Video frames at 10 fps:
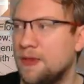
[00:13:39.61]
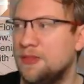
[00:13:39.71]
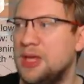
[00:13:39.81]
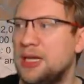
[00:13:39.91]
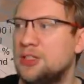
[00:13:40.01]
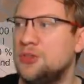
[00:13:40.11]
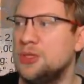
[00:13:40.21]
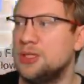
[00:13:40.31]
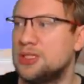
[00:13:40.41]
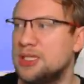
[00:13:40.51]
They are
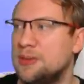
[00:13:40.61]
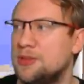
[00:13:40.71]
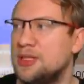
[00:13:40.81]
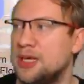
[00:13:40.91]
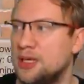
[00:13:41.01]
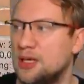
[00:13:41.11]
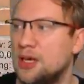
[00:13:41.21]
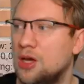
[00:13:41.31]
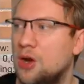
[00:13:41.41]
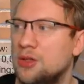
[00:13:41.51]
doing the same thing.
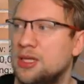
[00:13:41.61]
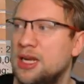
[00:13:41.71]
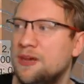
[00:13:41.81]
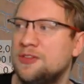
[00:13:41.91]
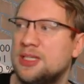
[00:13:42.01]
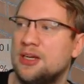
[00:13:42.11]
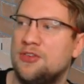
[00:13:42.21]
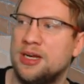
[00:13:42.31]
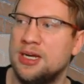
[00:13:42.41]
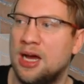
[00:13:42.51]
On the left side
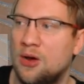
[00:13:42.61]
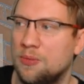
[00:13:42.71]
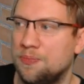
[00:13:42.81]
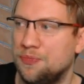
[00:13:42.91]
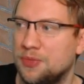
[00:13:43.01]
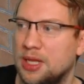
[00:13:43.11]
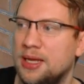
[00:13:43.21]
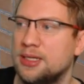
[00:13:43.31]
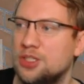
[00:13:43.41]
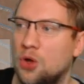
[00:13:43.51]
right now,
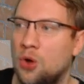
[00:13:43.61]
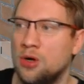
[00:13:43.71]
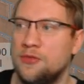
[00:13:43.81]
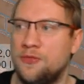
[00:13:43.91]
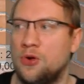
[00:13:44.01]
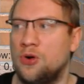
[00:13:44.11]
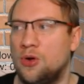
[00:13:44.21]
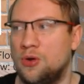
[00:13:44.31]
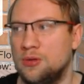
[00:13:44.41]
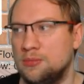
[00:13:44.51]
it is on for
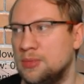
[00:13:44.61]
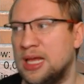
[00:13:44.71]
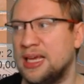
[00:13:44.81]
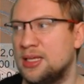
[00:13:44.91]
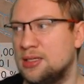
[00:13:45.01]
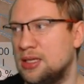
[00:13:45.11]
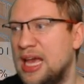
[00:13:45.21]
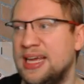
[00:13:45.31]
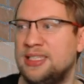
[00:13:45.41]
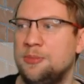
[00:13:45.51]
like
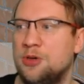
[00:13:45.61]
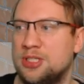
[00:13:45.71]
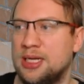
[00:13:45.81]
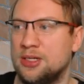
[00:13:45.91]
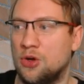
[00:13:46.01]
80%.